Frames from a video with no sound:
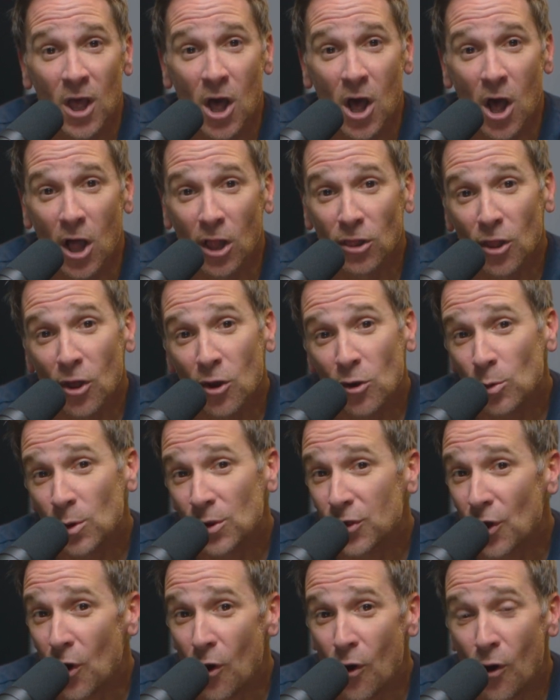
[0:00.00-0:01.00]
along
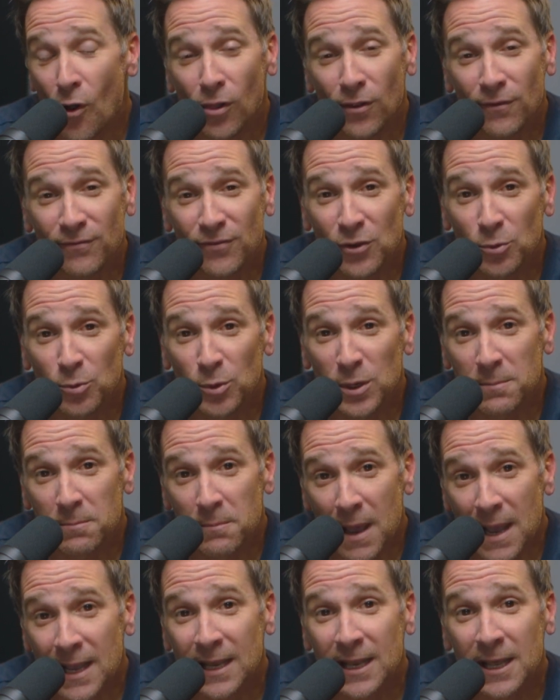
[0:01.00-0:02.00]
with all of the
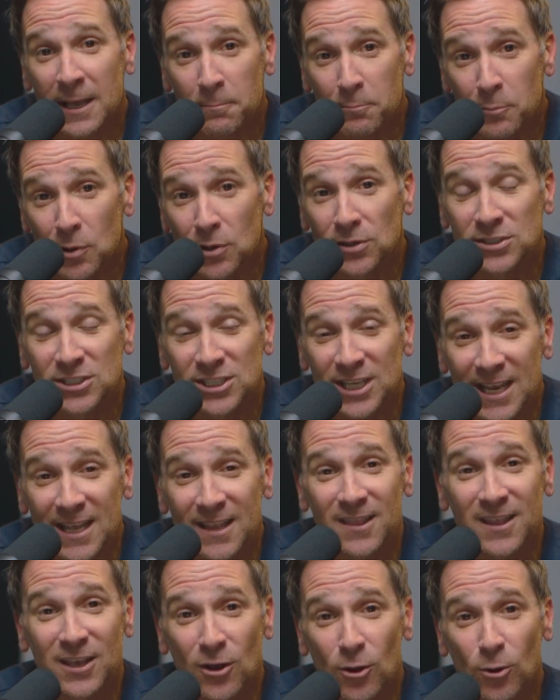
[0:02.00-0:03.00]
remaining books
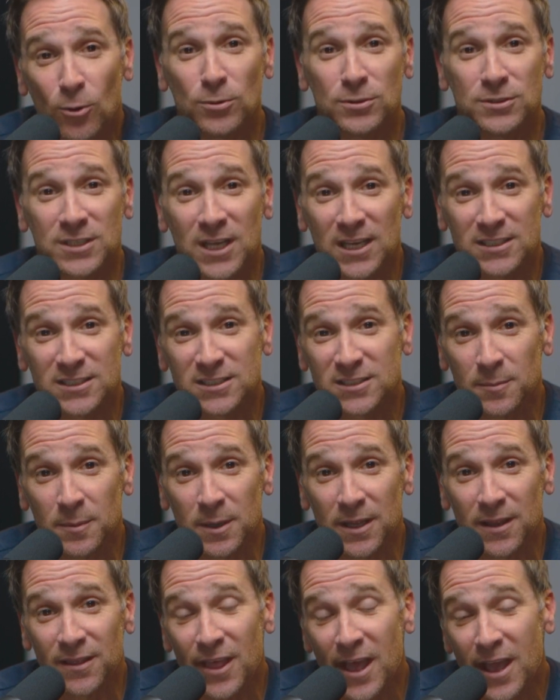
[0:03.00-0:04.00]
in the Old
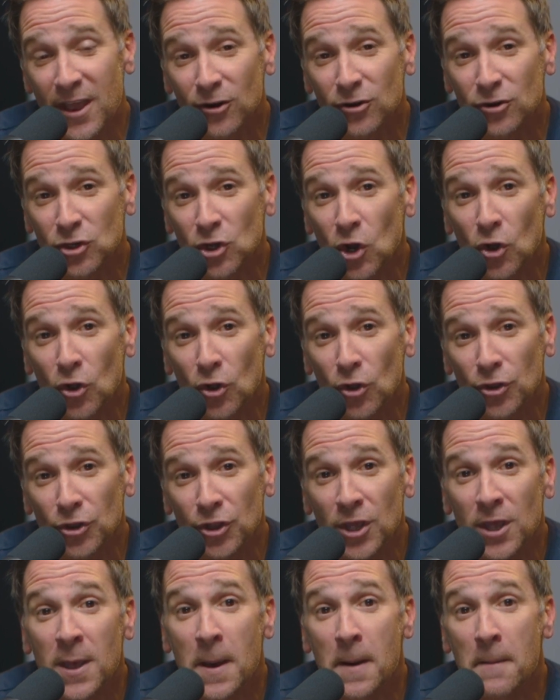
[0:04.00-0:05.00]
Testament, they are
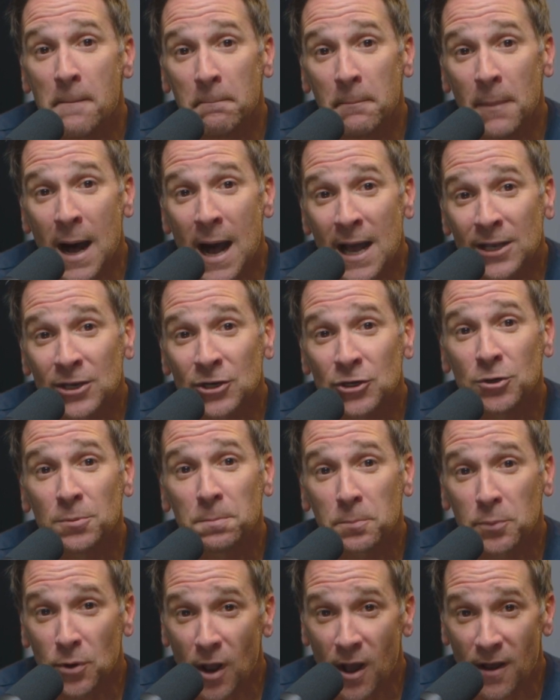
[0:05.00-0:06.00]
called minor
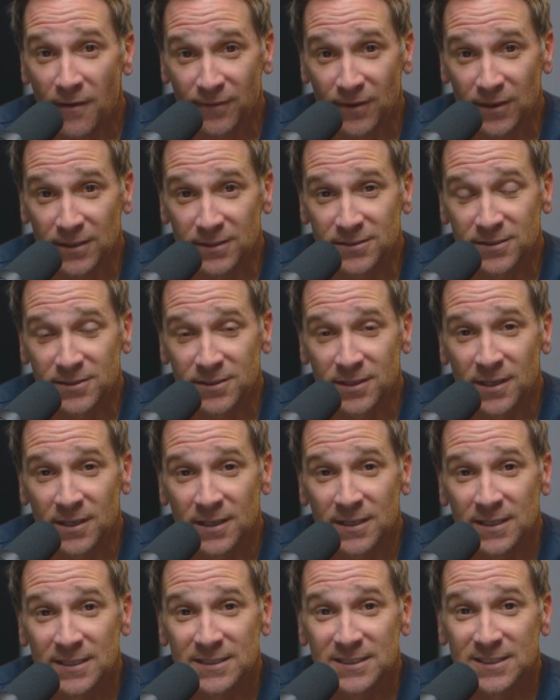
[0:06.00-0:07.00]
prophets,
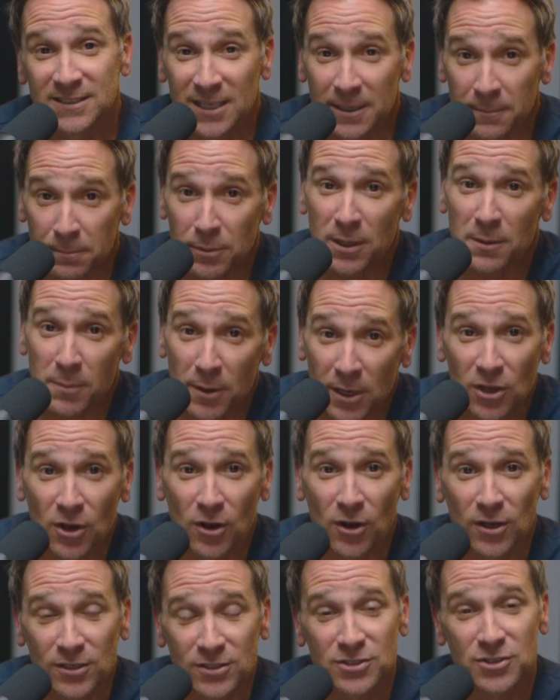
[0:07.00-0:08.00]
simply
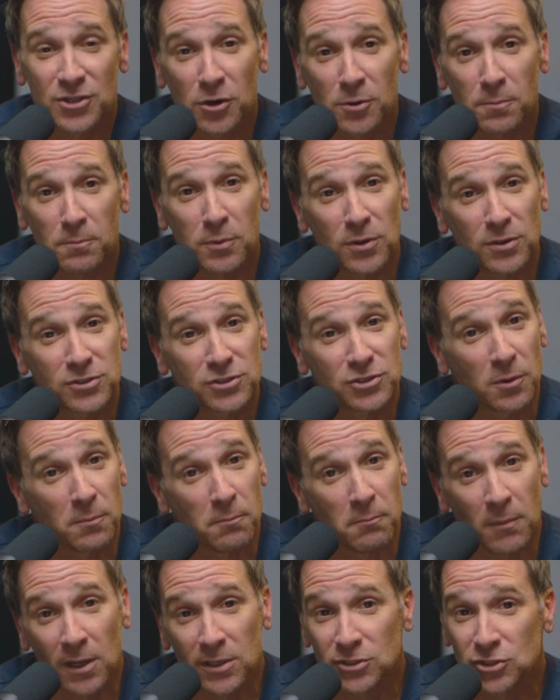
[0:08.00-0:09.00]
because their books are
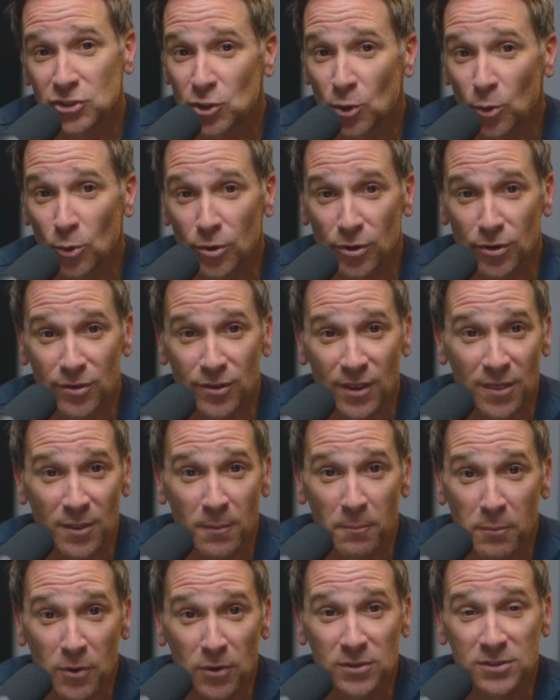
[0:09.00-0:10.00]
much shorter than the
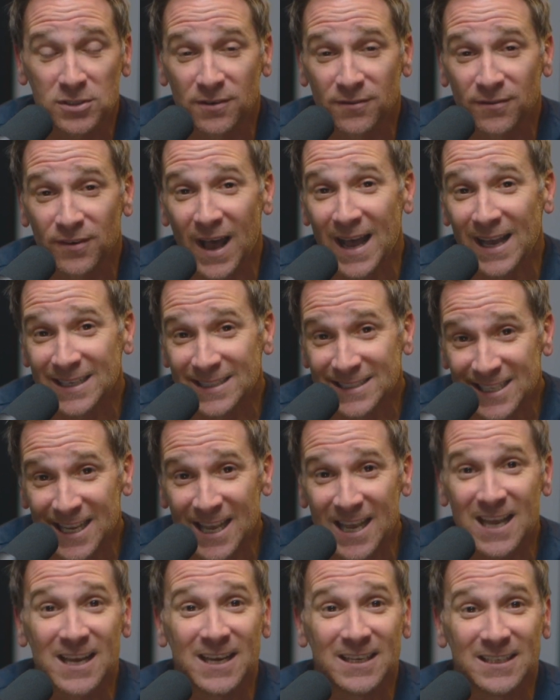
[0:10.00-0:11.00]
books of
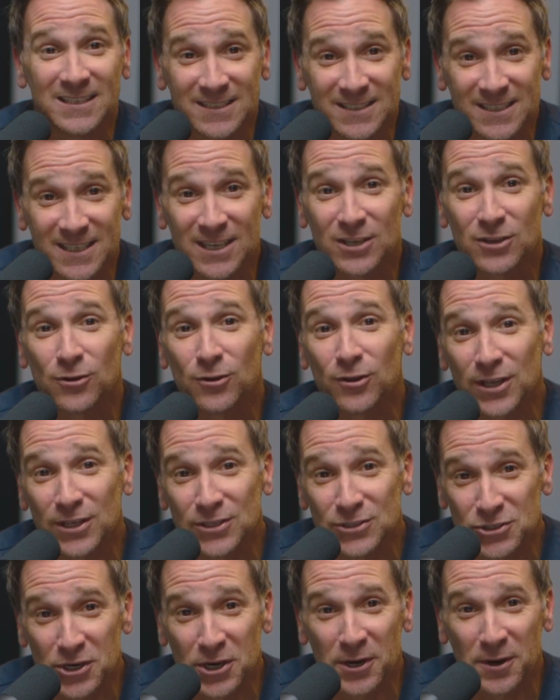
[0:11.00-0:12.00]
Isaiah, Ezekiel,
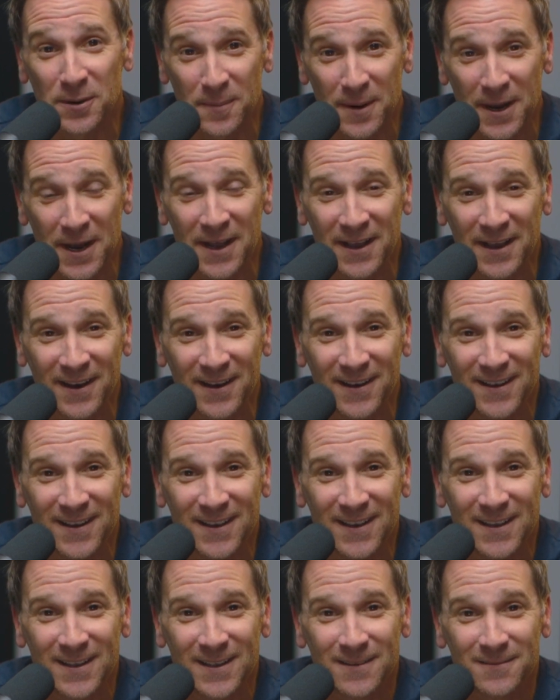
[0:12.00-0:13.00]
and Jeremiah.
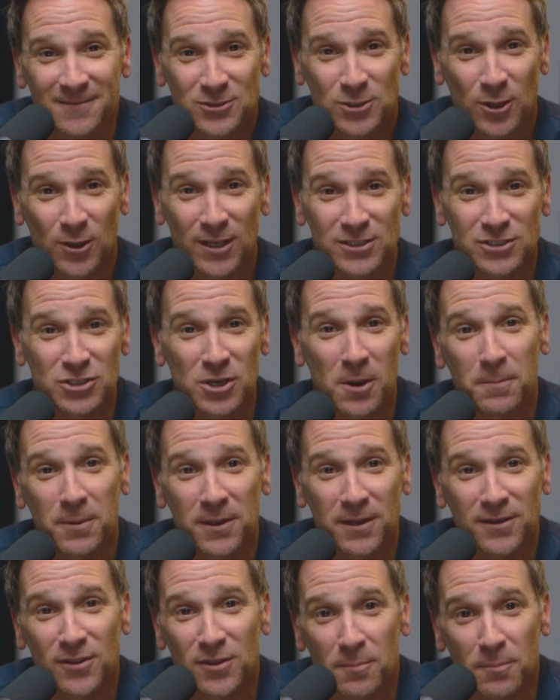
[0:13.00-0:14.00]
So let's jump
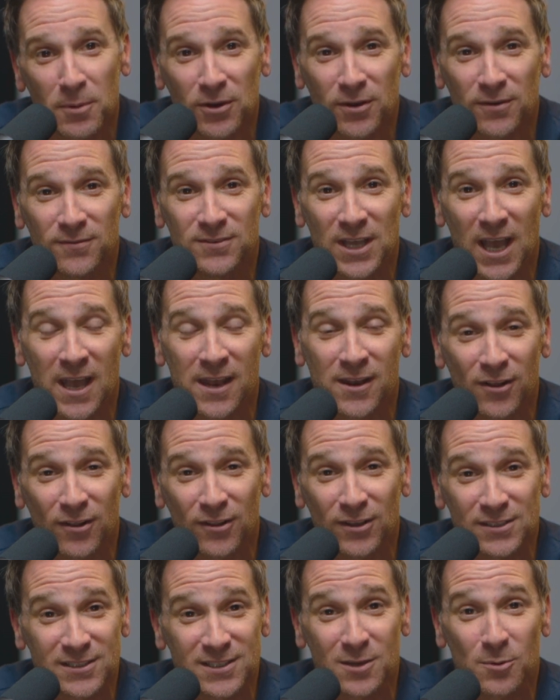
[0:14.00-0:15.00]
into the book of
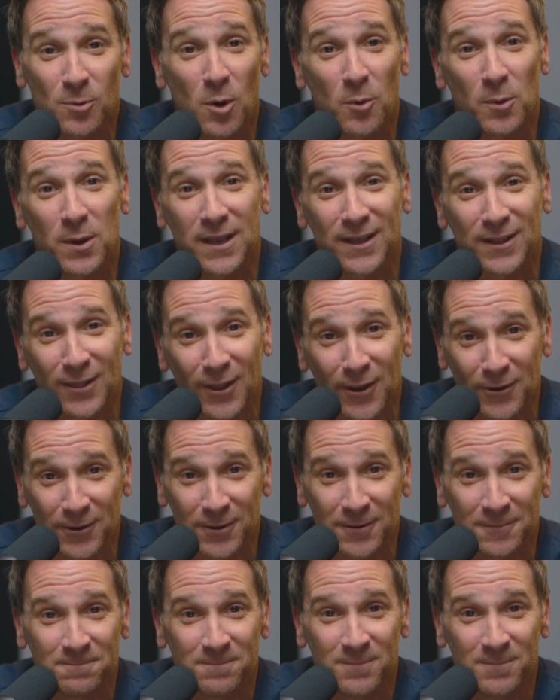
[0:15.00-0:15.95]
Daniel and see what we can learn.